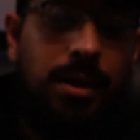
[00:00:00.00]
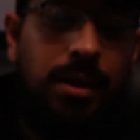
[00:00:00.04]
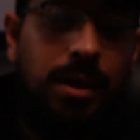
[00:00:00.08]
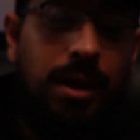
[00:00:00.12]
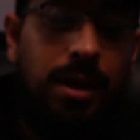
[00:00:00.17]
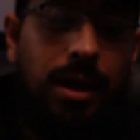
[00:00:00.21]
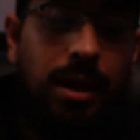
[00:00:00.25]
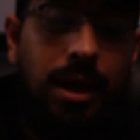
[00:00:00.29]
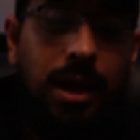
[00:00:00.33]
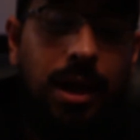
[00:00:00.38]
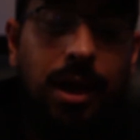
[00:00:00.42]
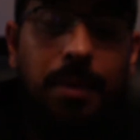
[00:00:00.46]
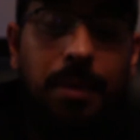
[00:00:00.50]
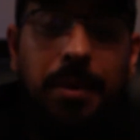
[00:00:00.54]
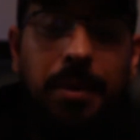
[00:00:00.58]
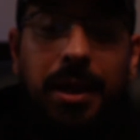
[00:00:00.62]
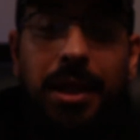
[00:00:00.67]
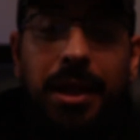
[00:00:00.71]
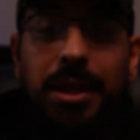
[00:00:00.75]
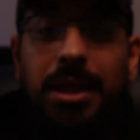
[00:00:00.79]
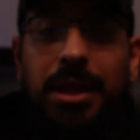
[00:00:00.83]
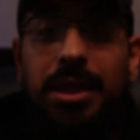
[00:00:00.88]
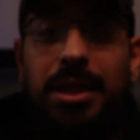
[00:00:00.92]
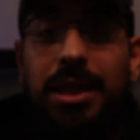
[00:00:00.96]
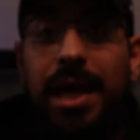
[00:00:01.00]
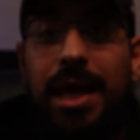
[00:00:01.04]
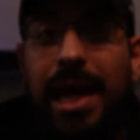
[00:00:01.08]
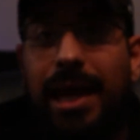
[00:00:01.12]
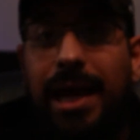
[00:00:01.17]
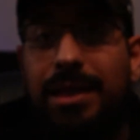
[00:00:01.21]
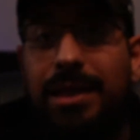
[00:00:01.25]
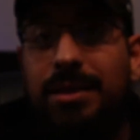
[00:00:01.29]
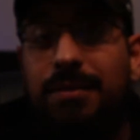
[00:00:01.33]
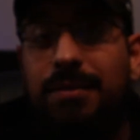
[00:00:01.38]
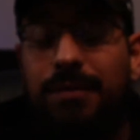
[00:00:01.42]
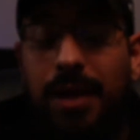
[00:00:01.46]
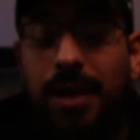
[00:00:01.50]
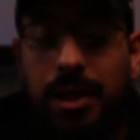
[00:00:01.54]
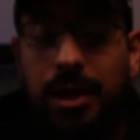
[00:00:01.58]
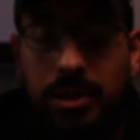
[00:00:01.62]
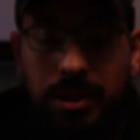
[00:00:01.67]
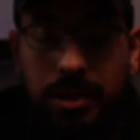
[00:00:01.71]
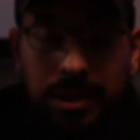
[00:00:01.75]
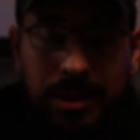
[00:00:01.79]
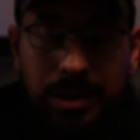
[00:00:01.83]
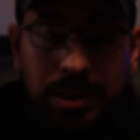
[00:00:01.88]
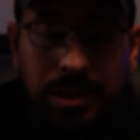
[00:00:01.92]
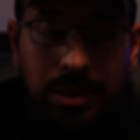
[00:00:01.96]
And then the
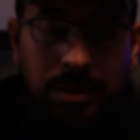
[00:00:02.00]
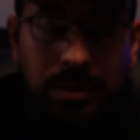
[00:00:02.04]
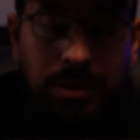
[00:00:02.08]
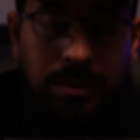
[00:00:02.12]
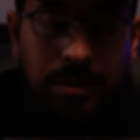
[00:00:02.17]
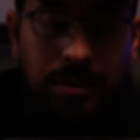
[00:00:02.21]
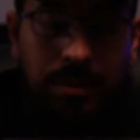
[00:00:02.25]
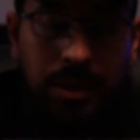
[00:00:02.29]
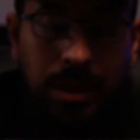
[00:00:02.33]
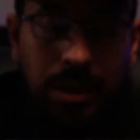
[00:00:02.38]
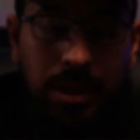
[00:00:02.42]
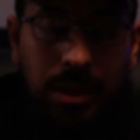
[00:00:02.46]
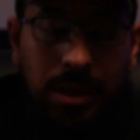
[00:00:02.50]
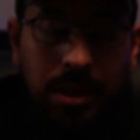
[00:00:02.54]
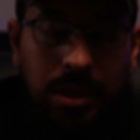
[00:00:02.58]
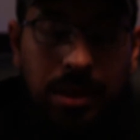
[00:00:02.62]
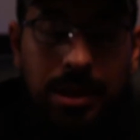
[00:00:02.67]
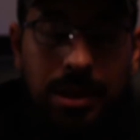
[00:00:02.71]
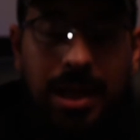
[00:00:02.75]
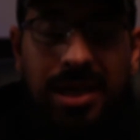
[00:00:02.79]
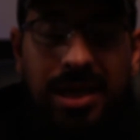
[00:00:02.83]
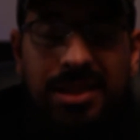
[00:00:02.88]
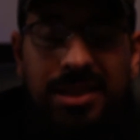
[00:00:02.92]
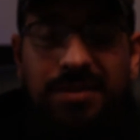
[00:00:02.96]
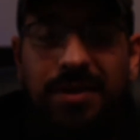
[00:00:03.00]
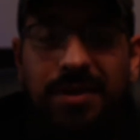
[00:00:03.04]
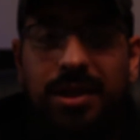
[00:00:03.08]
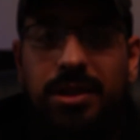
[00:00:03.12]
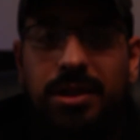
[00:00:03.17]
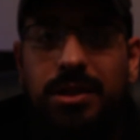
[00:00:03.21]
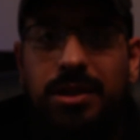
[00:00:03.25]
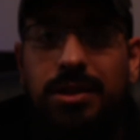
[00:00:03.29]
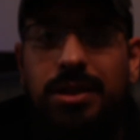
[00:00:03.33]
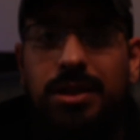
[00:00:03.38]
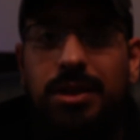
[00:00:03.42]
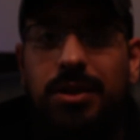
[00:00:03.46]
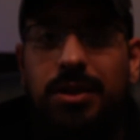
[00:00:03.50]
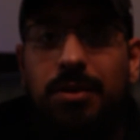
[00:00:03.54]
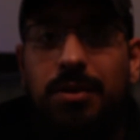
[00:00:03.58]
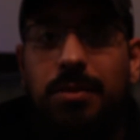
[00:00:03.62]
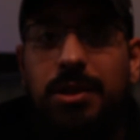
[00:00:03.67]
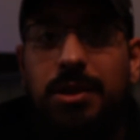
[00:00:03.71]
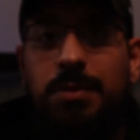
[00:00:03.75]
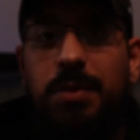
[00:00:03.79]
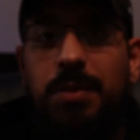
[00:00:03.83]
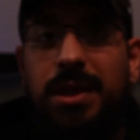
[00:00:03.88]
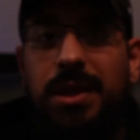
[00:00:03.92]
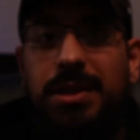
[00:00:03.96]
activation serum. The activation serum
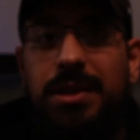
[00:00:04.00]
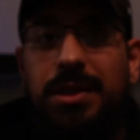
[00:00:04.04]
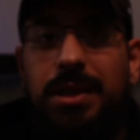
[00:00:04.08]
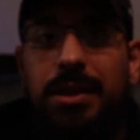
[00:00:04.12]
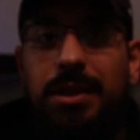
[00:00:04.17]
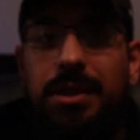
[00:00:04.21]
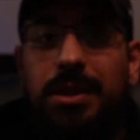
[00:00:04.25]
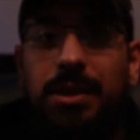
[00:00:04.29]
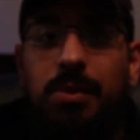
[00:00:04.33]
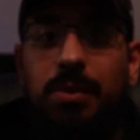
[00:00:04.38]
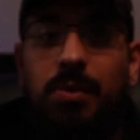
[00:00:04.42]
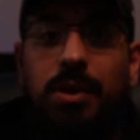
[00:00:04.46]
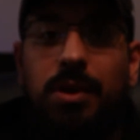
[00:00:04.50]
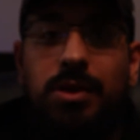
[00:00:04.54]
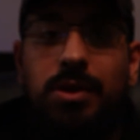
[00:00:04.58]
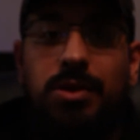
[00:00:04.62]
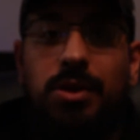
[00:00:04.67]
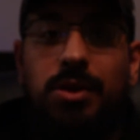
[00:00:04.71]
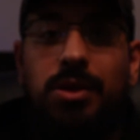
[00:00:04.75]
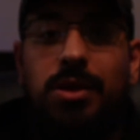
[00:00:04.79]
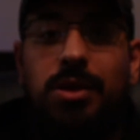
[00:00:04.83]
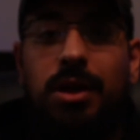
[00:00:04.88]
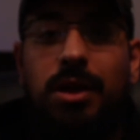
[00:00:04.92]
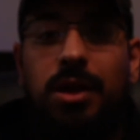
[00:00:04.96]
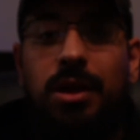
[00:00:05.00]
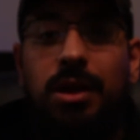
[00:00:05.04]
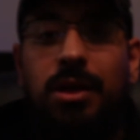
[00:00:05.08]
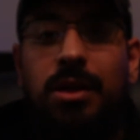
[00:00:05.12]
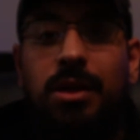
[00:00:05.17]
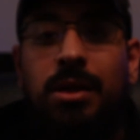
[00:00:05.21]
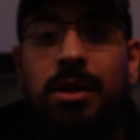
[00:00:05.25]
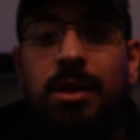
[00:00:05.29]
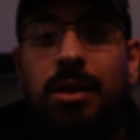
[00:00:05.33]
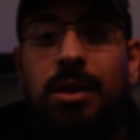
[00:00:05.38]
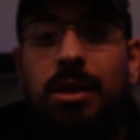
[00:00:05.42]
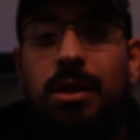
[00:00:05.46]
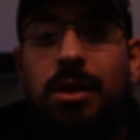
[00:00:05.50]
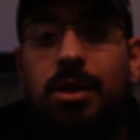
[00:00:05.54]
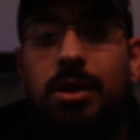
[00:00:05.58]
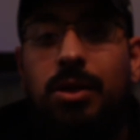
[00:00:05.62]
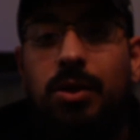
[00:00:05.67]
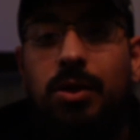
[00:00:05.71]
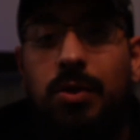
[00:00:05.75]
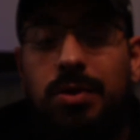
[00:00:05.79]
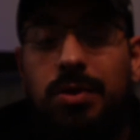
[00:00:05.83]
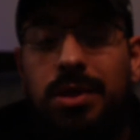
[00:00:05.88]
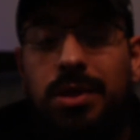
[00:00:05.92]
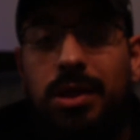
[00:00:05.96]
is basically once you're done
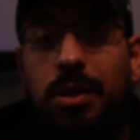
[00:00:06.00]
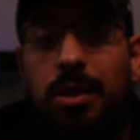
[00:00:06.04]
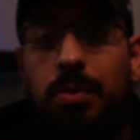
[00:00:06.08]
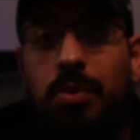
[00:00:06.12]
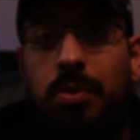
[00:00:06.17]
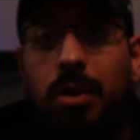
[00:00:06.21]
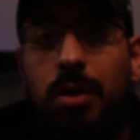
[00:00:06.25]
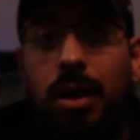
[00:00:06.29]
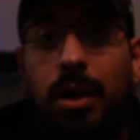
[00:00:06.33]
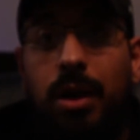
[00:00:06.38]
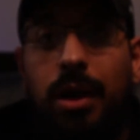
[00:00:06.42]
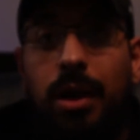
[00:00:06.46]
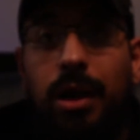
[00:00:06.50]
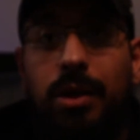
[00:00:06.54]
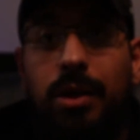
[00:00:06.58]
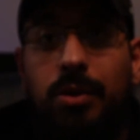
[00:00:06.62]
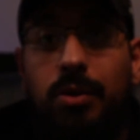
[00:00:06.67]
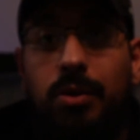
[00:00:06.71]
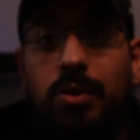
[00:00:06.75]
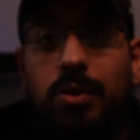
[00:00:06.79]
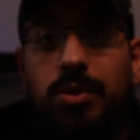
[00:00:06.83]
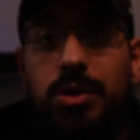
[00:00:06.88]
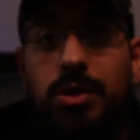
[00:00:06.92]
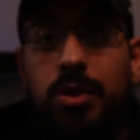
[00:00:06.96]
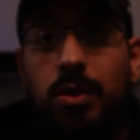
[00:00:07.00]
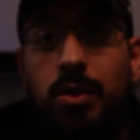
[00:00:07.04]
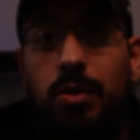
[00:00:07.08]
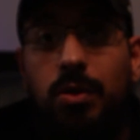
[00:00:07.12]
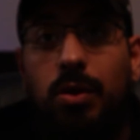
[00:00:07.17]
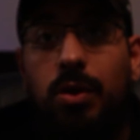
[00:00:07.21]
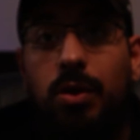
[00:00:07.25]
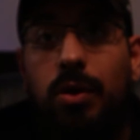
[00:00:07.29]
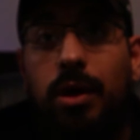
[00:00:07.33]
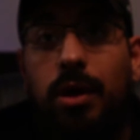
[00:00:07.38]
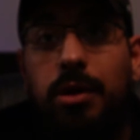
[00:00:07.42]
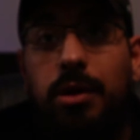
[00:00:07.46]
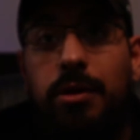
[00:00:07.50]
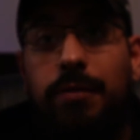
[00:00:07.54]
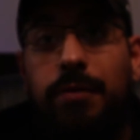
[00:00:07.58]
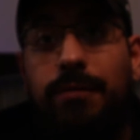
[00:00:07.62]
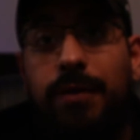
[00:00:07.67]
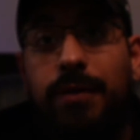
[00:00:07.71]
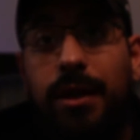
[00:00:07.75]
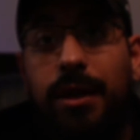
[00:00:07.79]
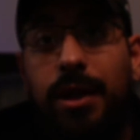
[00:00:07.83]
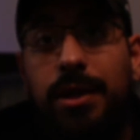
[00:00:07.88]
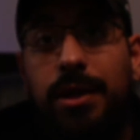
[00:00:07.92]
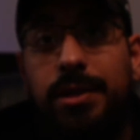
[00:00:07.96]
using the product or using the roller on your
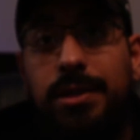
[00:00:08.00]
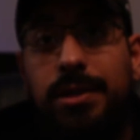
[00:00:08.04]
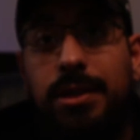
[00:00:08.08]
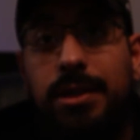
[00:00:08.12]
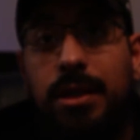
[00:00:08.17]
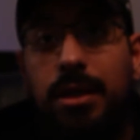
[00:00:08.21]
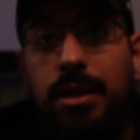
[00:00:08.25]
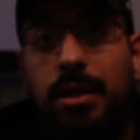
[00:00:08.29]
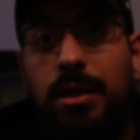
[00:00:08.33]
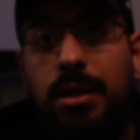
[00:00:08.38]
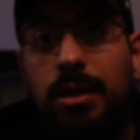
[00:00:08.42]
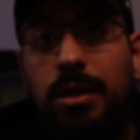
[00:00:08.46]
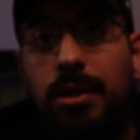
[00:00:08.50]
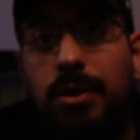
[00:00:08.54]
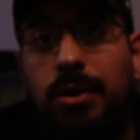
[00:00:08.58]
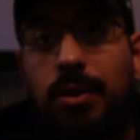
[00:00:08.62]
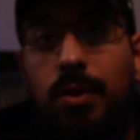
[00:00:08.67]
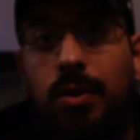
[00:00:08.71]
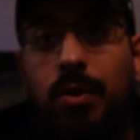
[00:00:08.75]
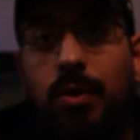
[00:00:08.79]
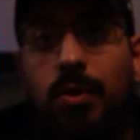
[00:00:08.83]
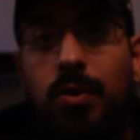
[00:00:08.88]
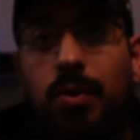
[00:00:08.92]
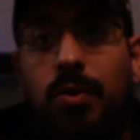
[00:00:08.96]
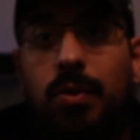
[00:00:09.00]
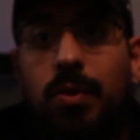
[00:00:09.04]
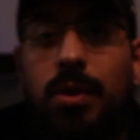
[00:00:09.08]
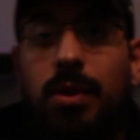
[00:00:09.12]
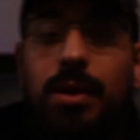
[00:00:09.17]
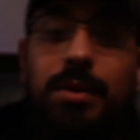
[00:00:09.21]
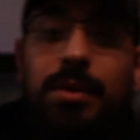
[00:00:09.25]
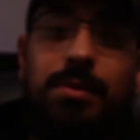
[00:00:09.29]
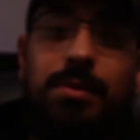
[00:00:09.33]
face, you,